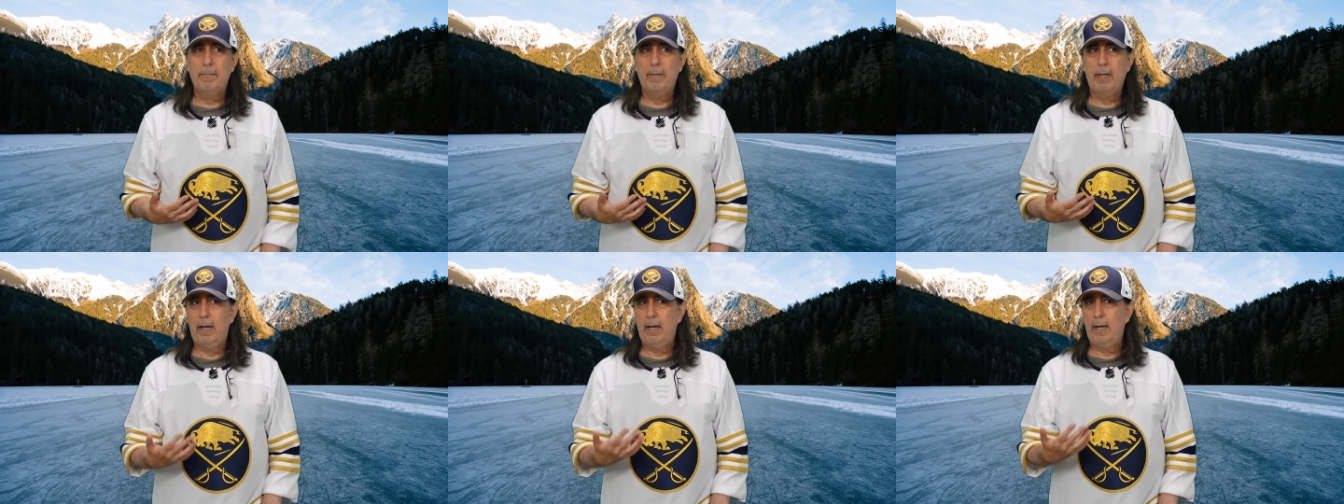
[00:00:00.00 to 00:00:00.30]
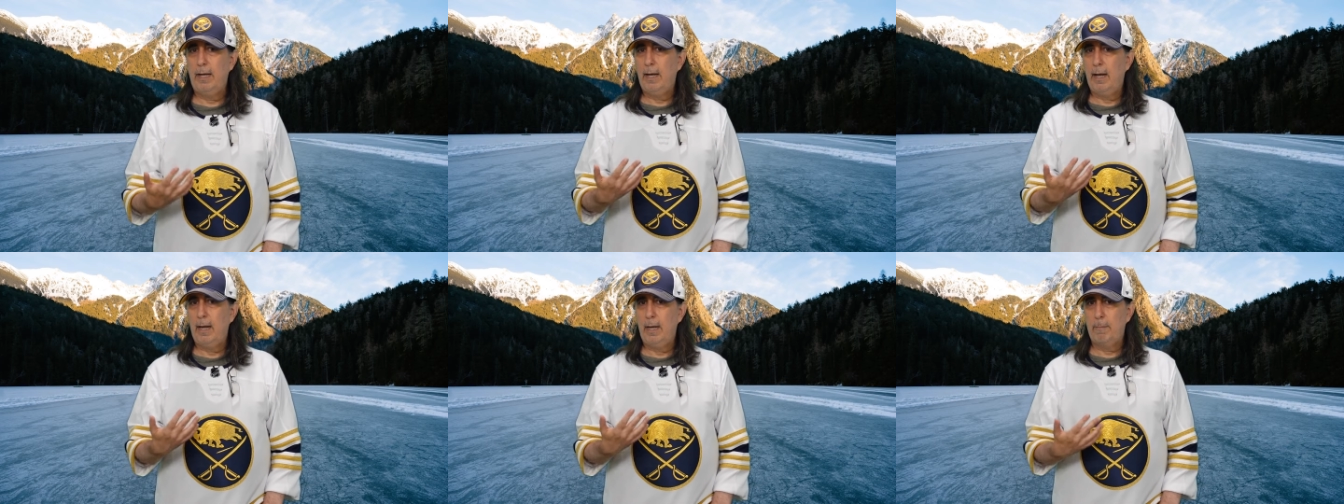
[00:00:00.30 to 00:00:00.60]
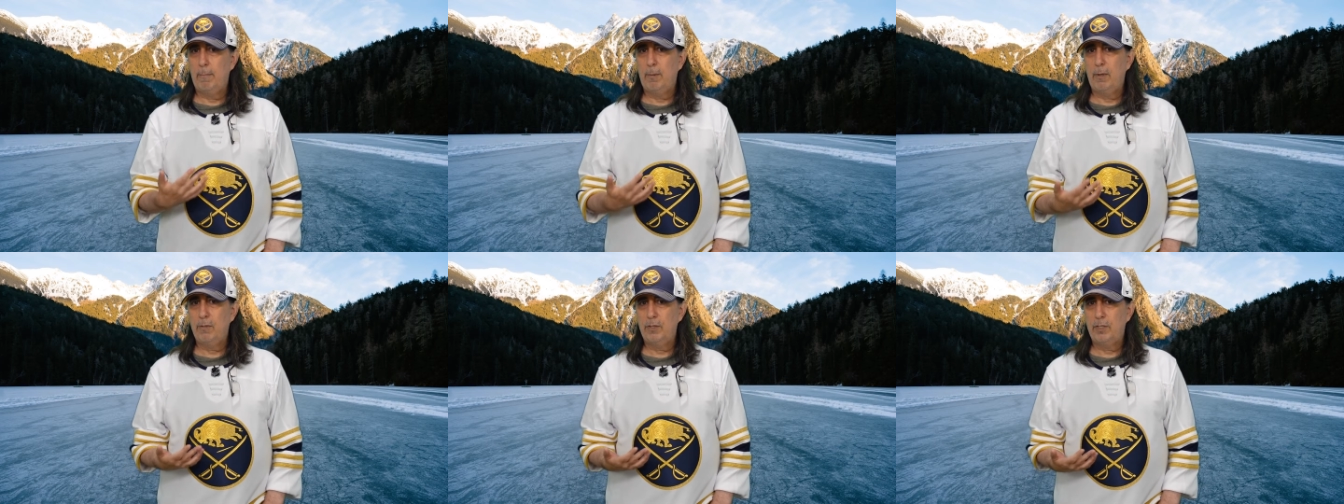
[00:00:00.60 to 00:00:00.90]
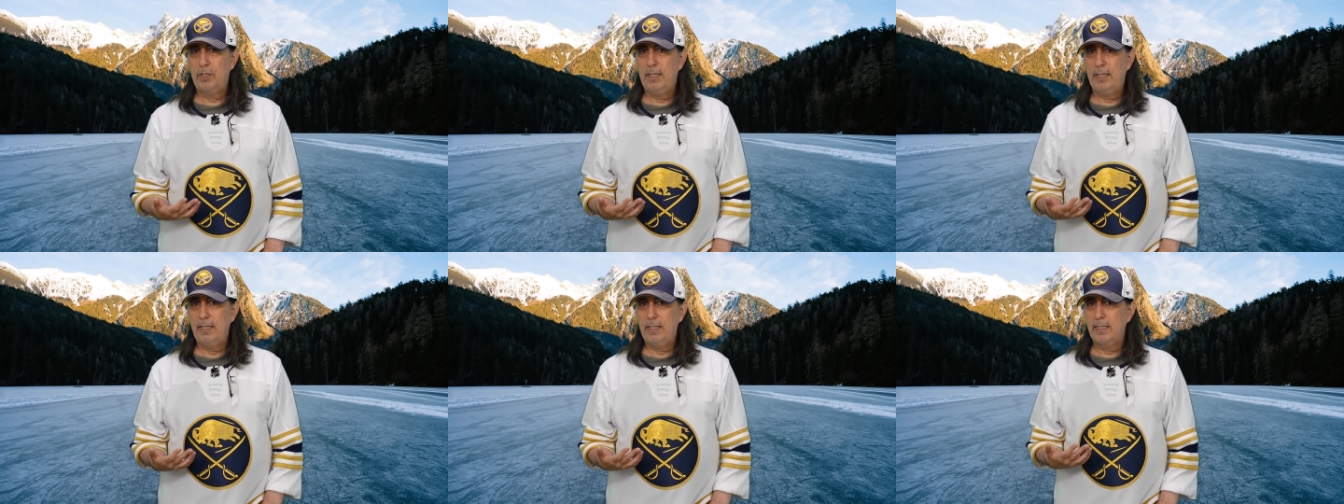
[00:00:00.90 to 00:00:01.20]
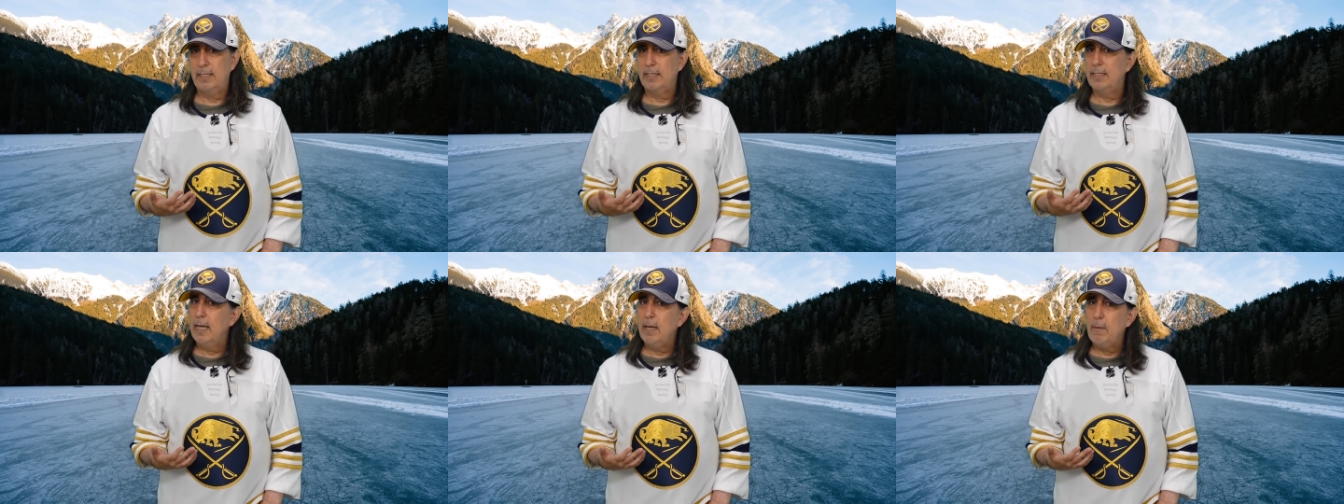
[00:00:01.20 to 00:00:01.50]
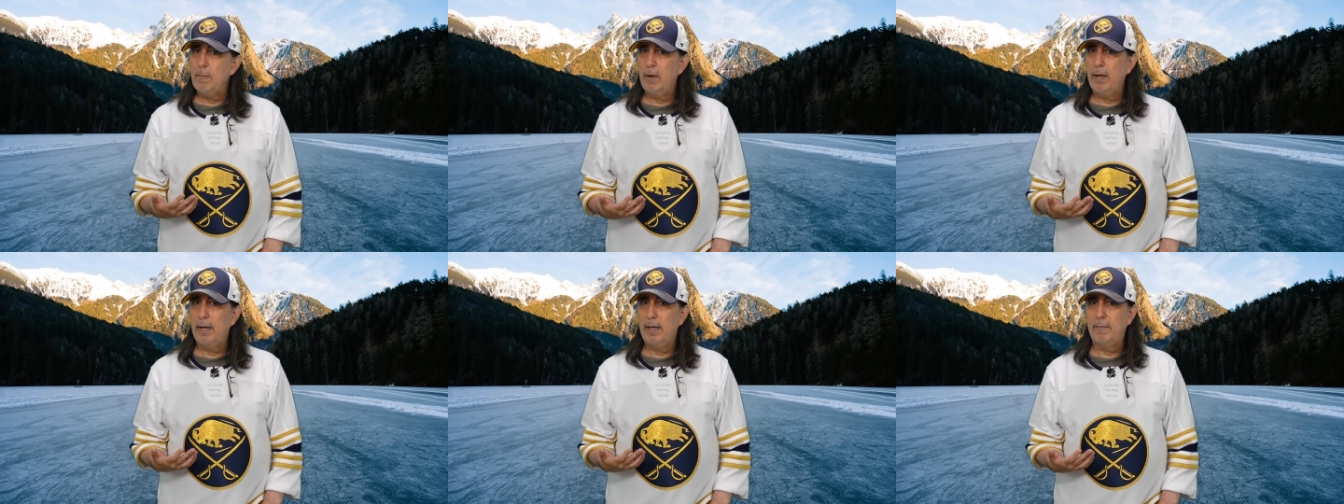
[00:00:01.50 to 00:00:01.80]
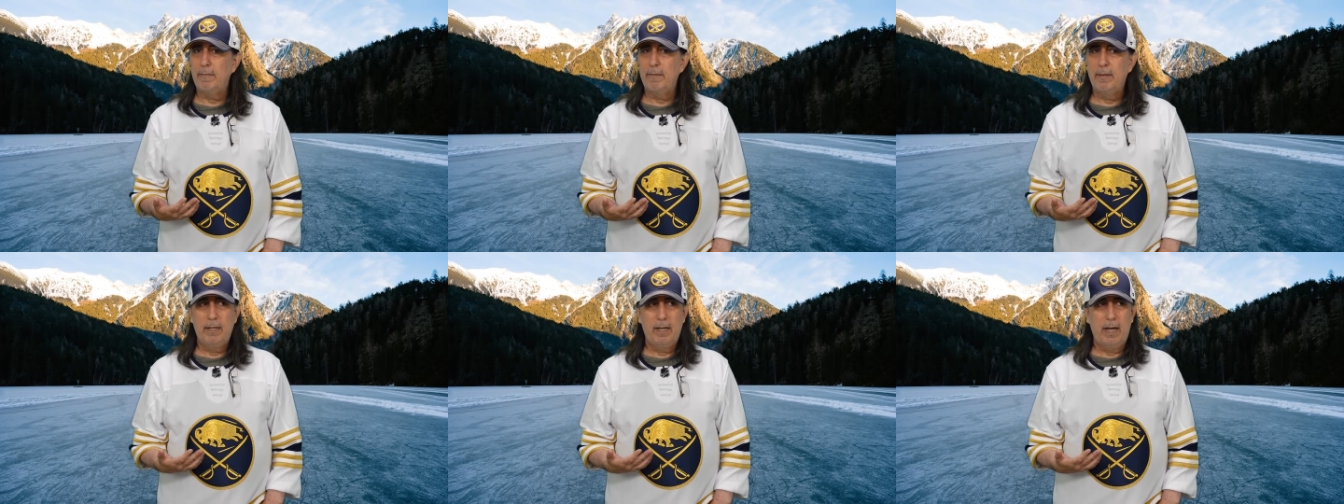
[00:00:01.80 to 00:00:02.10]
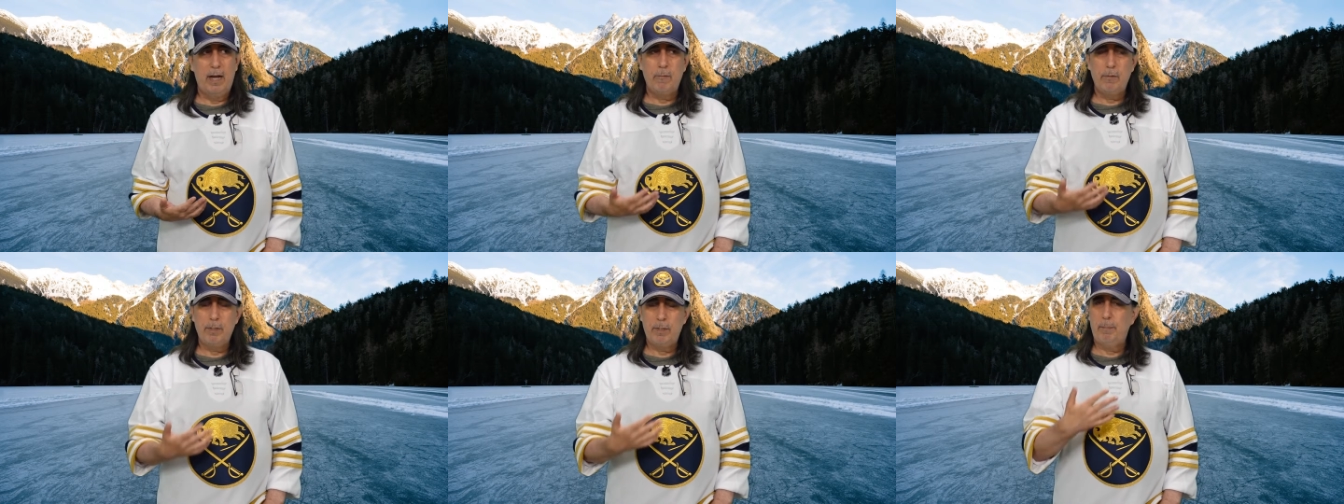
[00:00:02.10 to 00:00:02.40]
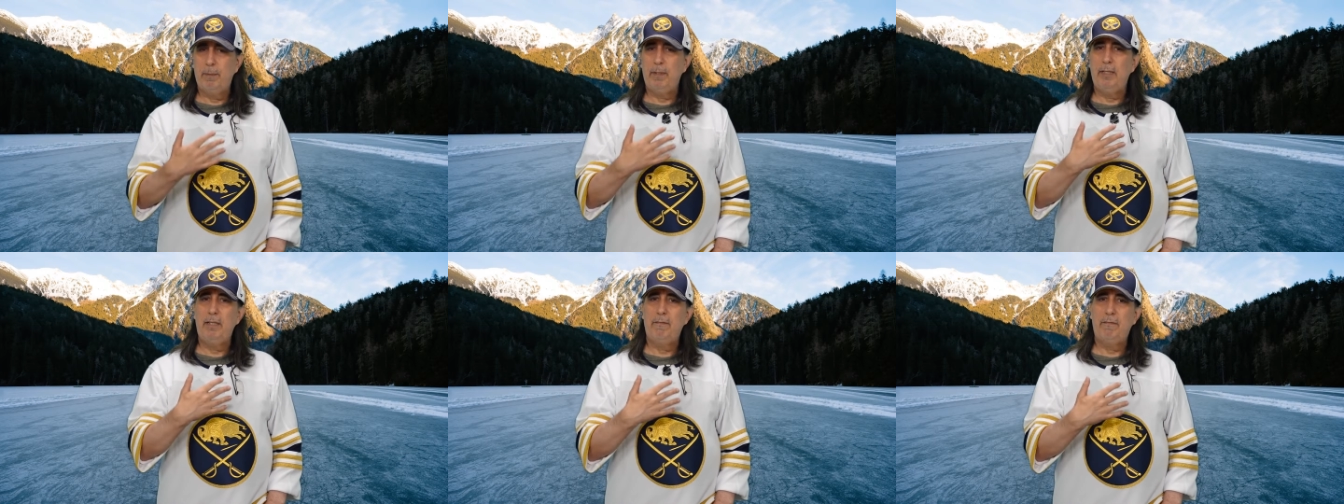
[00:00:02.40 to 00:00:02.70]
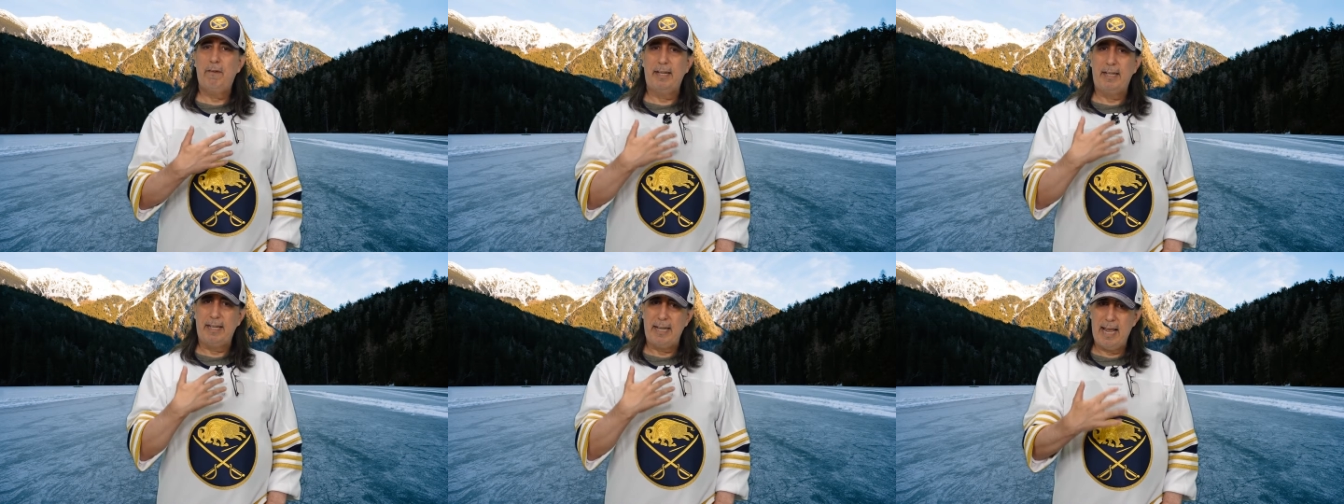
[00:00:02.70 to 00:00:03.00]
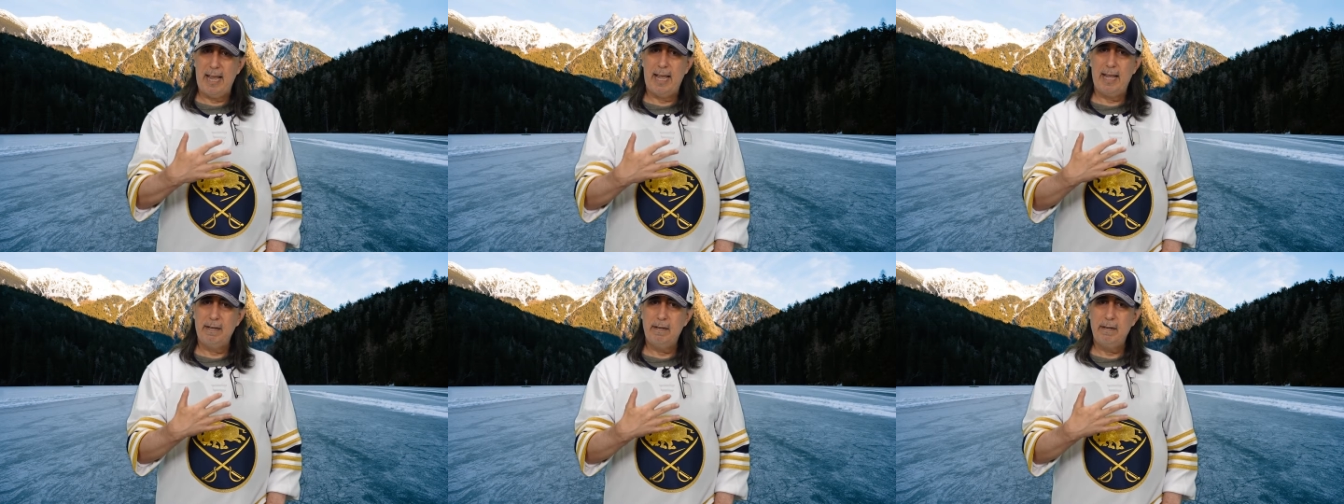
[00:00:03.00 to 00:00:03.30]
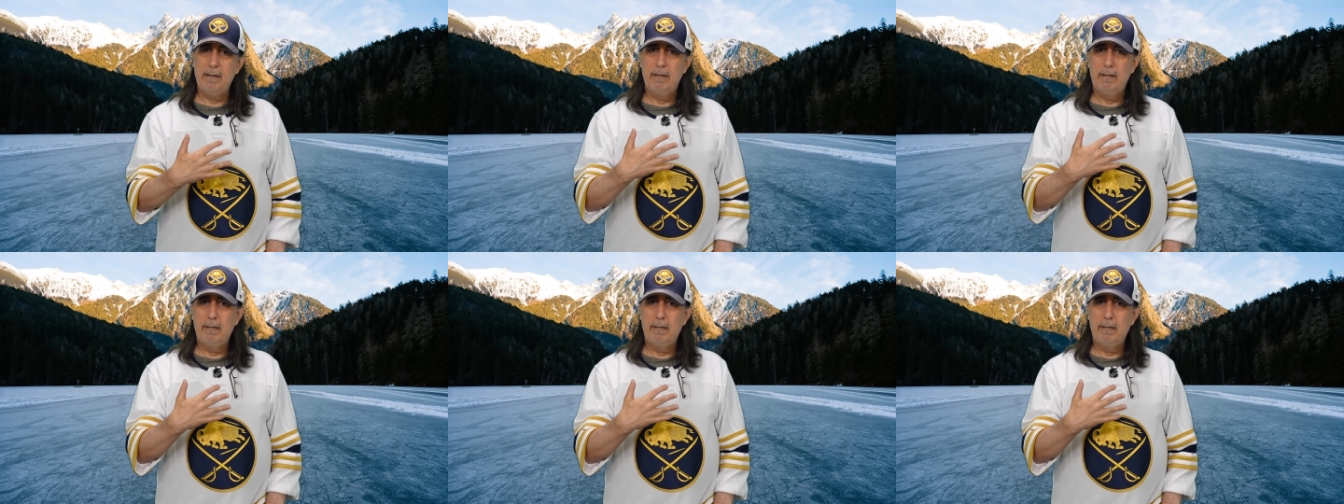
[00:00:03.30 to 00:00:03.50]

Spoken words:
I approach things the same way. I always believe I can